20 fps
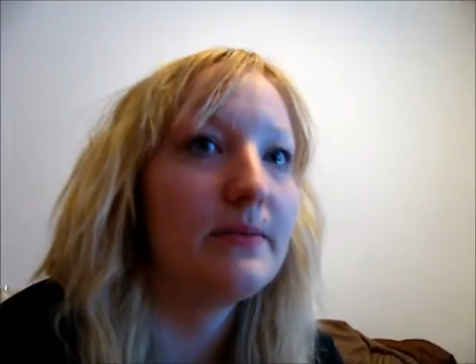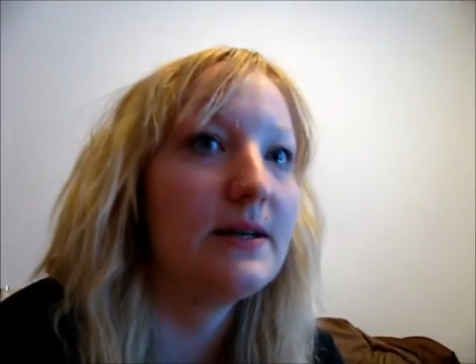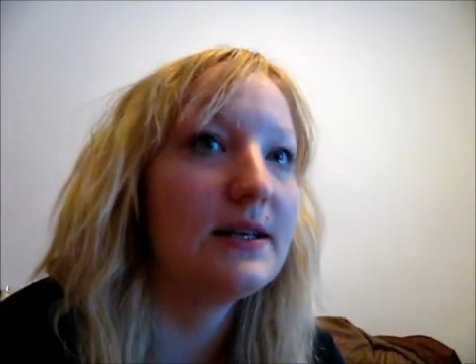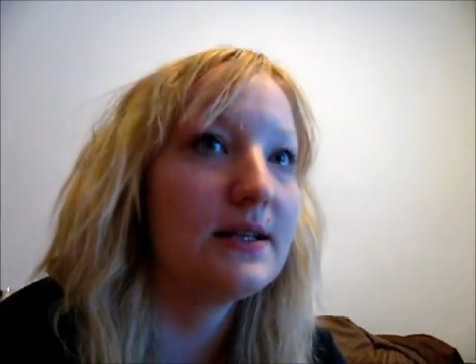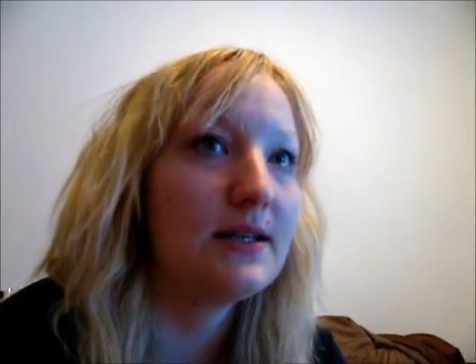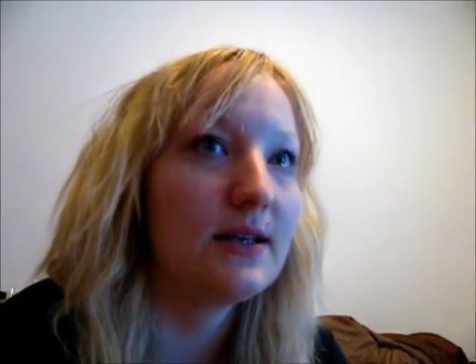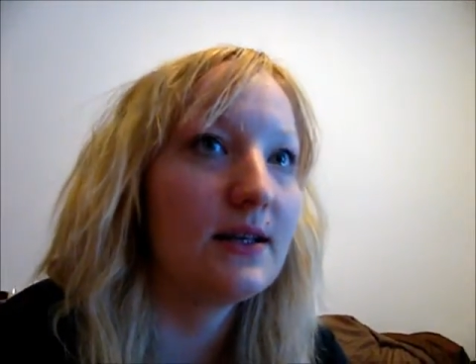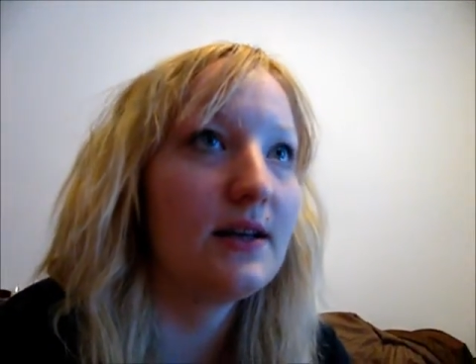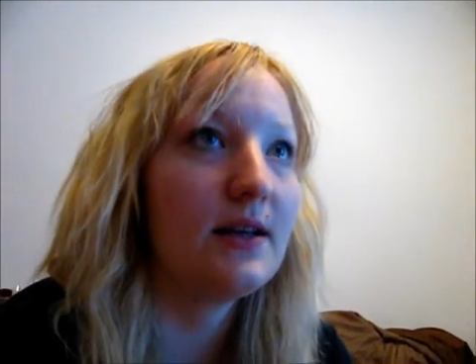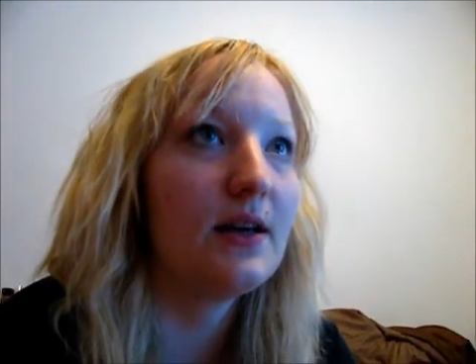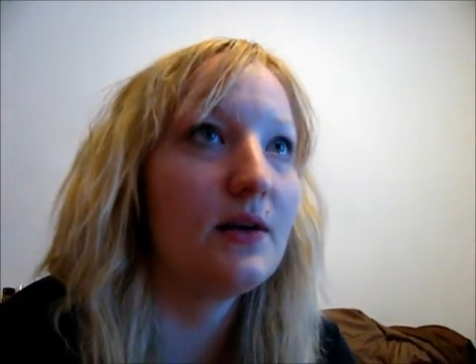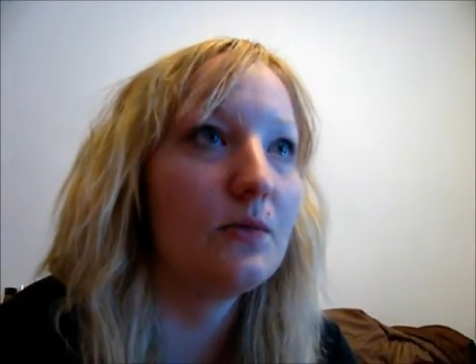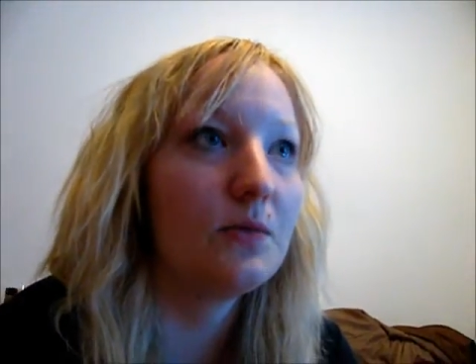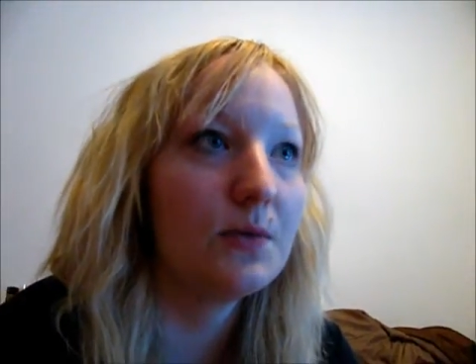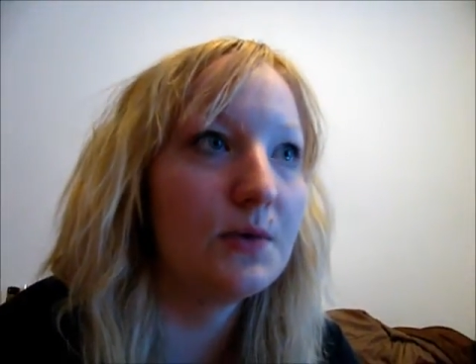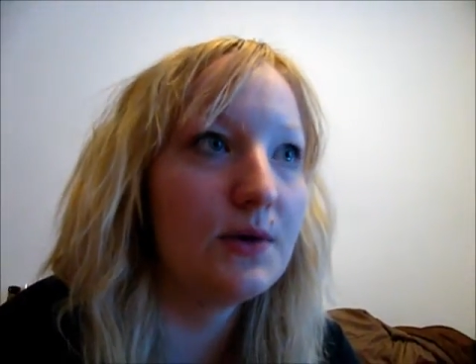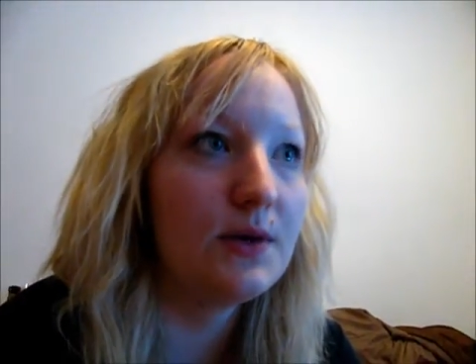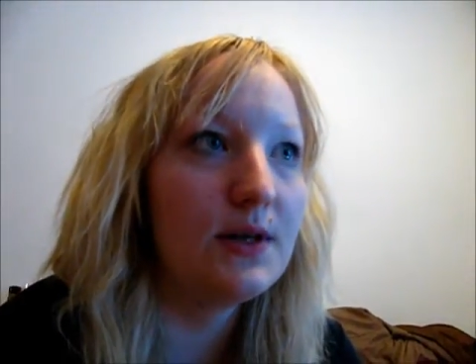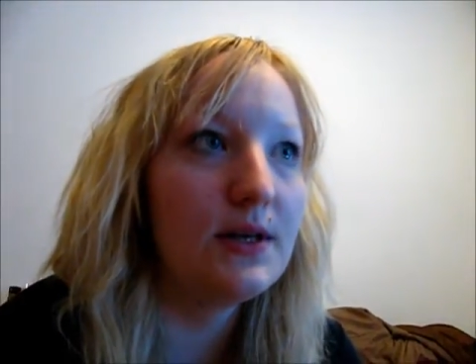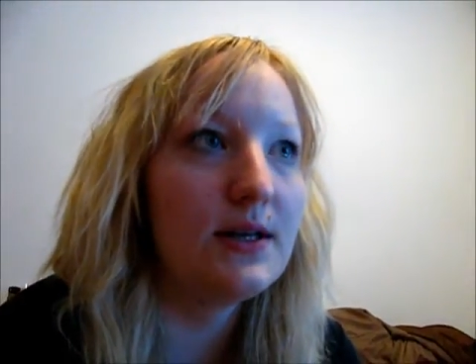basically I
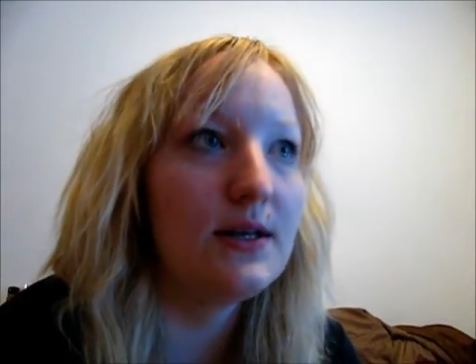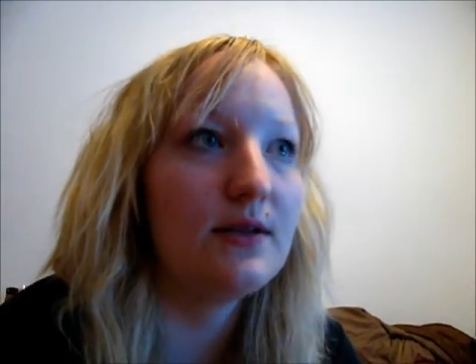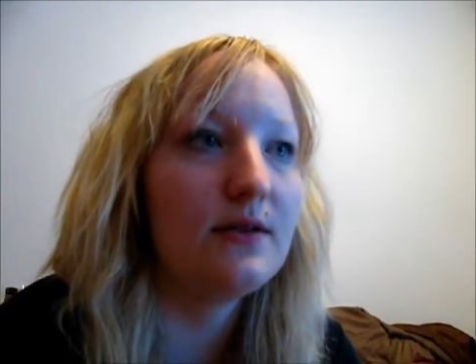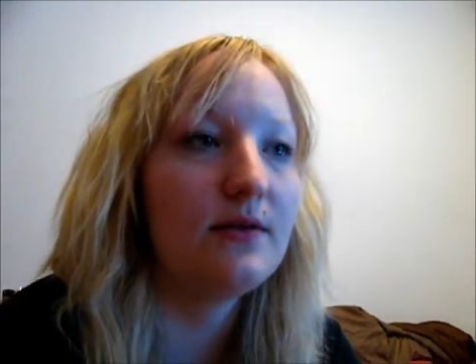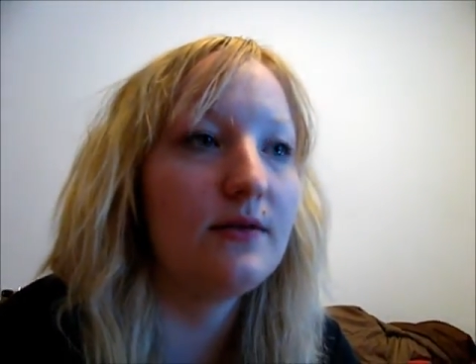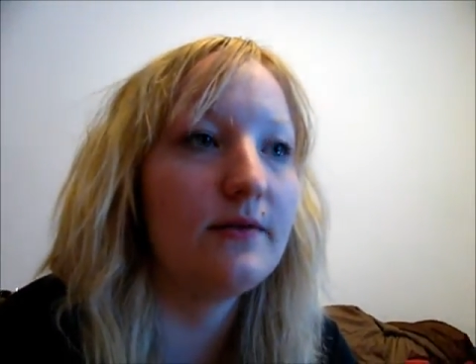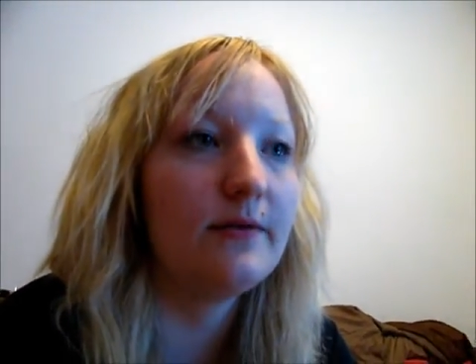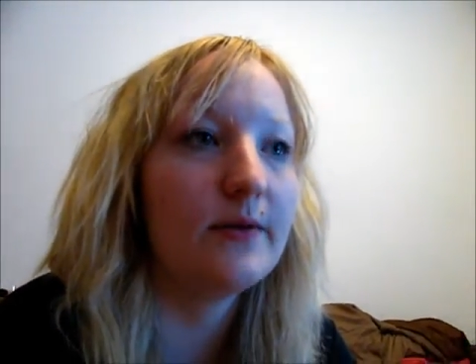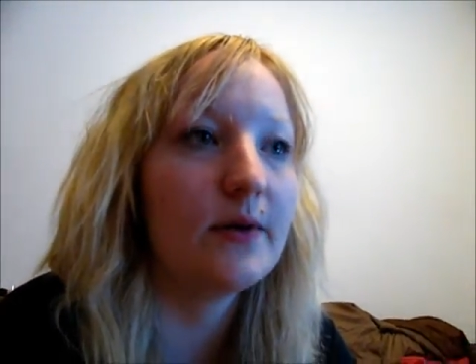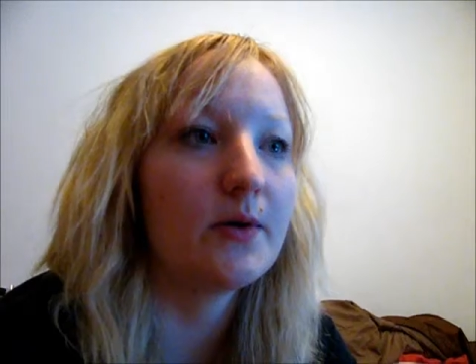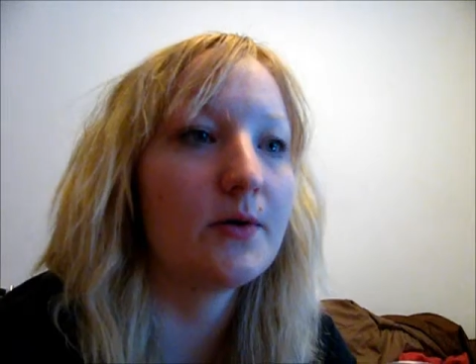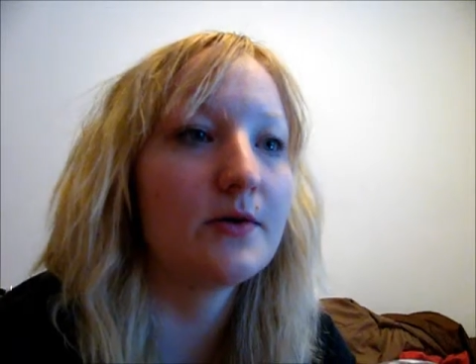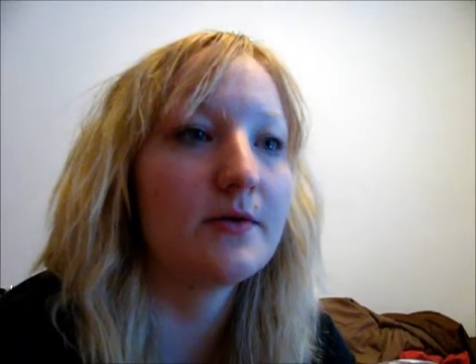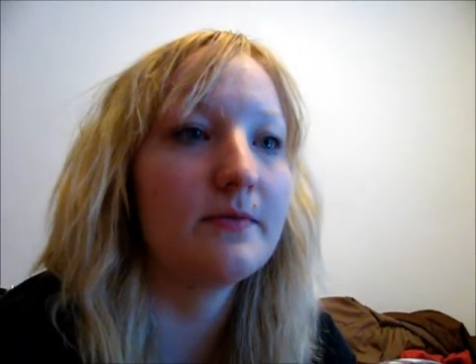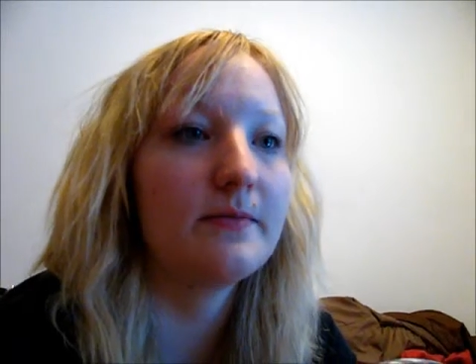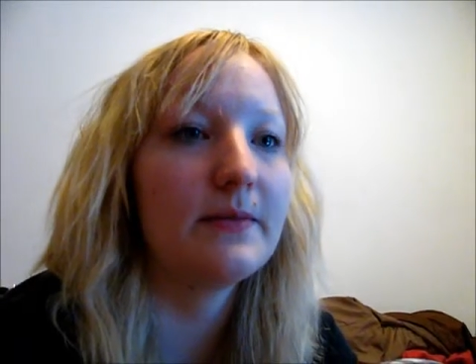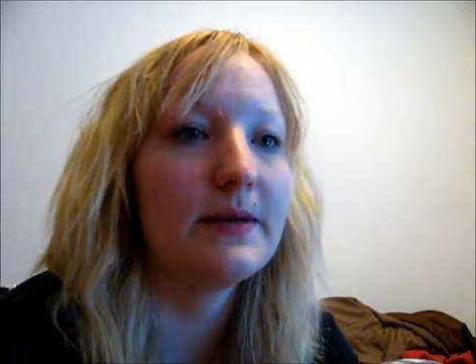would need two phones,